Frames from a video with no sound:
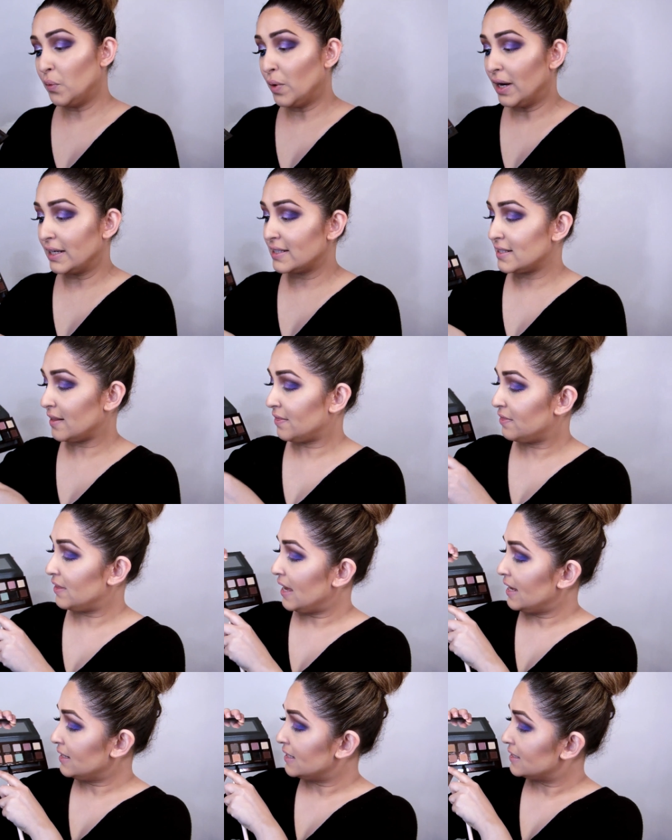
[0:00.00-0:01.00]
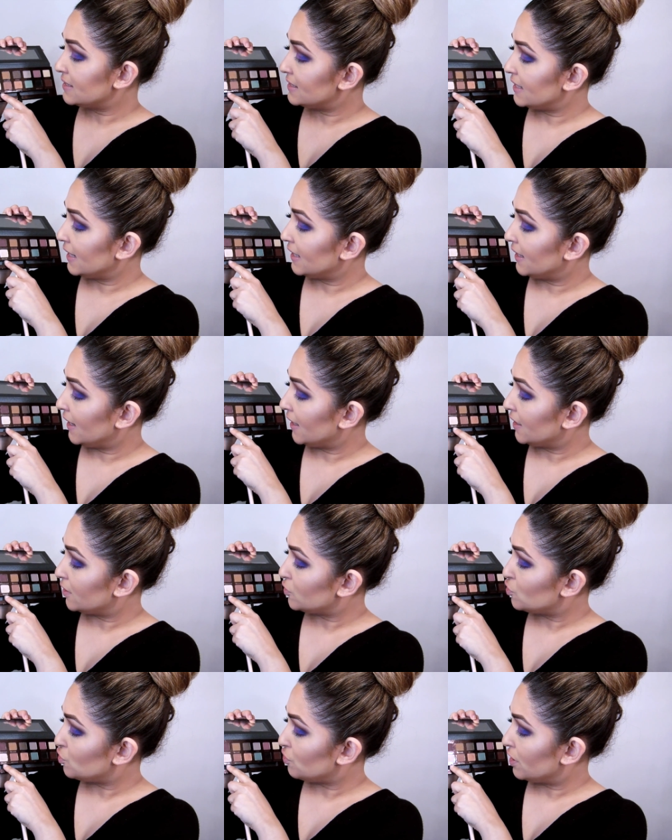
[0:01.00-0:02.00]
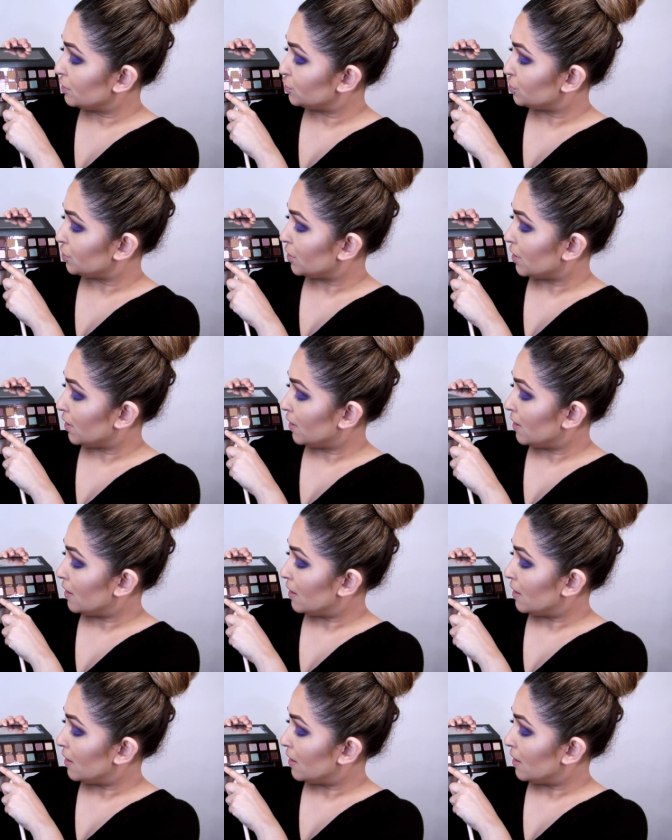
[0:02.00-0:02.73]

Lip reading: right, then taking Treasure.